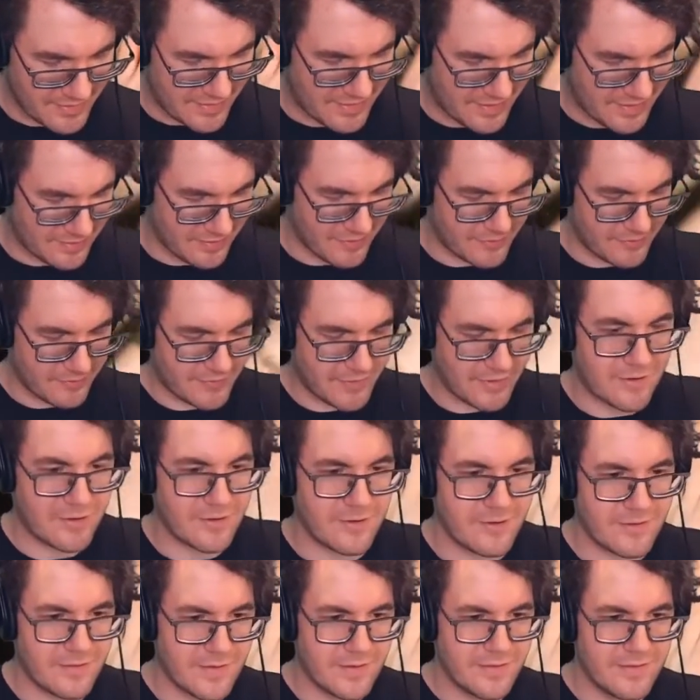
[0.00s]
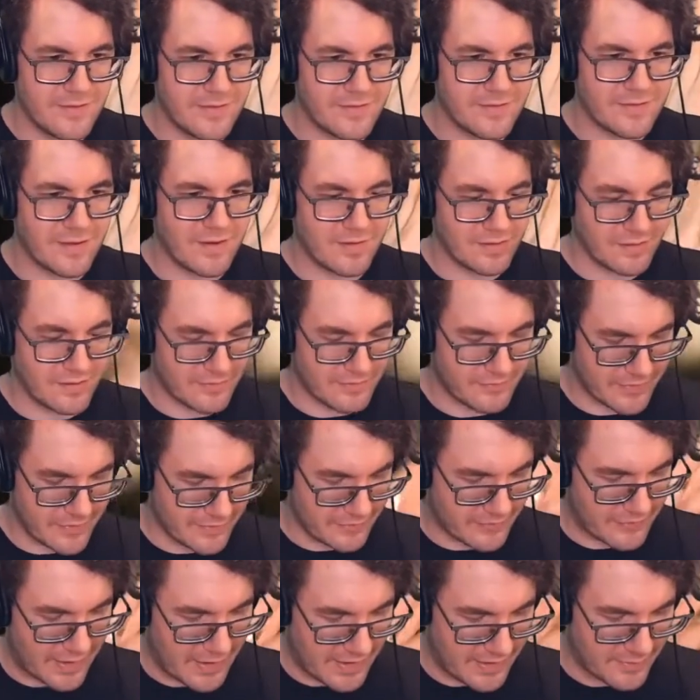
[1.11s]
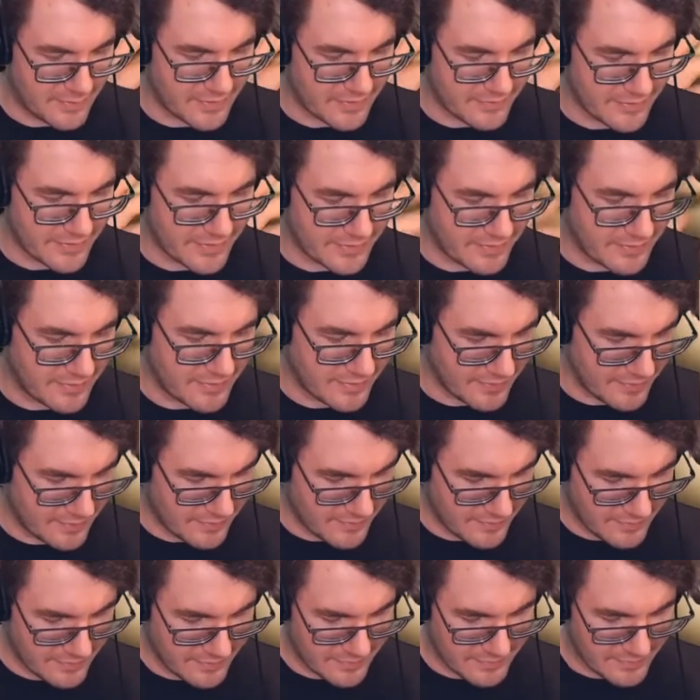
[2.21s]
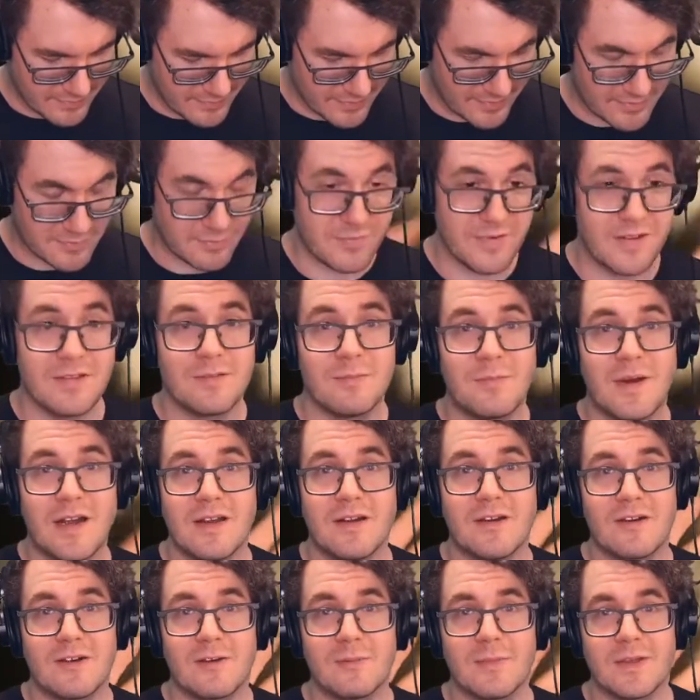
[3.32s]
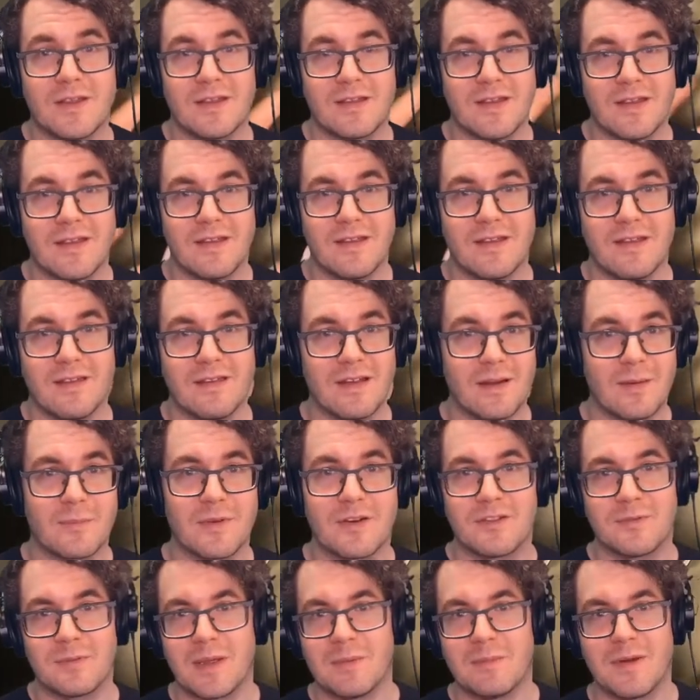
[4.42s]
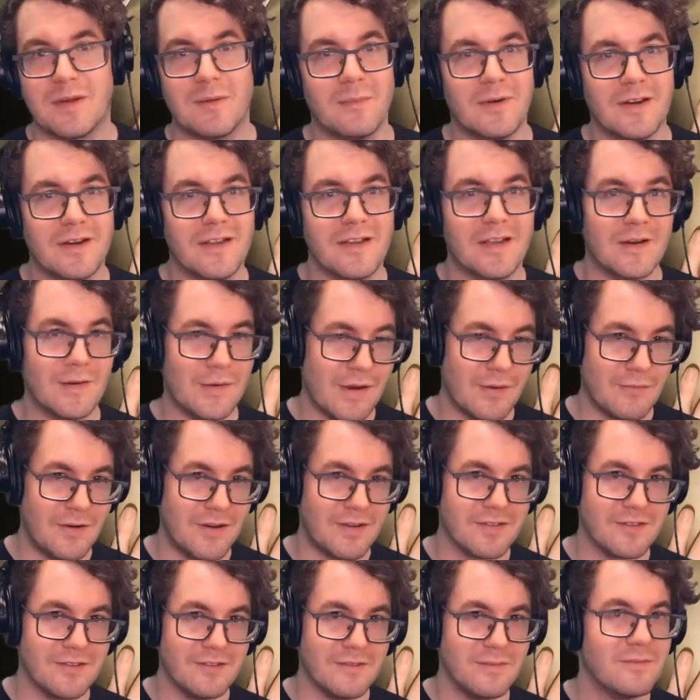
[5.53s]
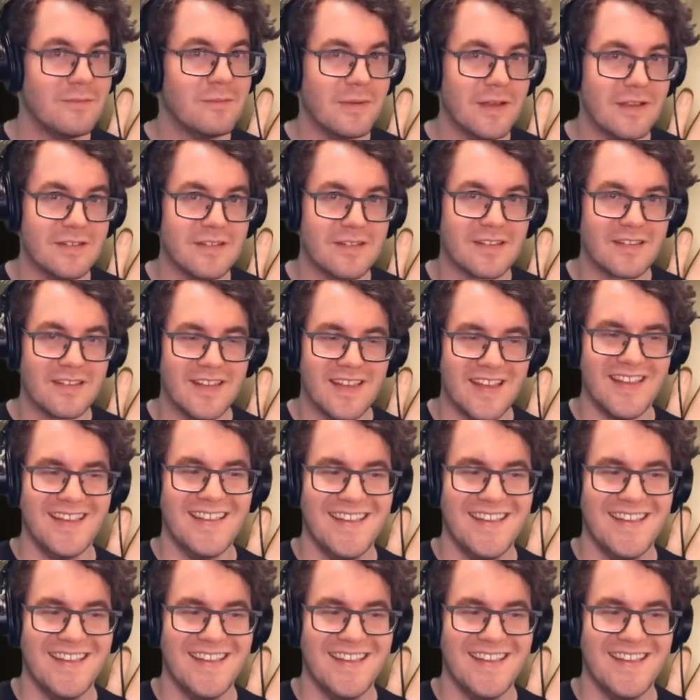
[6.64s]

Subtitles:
I love the art on this. I love the vibe of it. It's my army, and I'm going to spend my money how I want to, basically.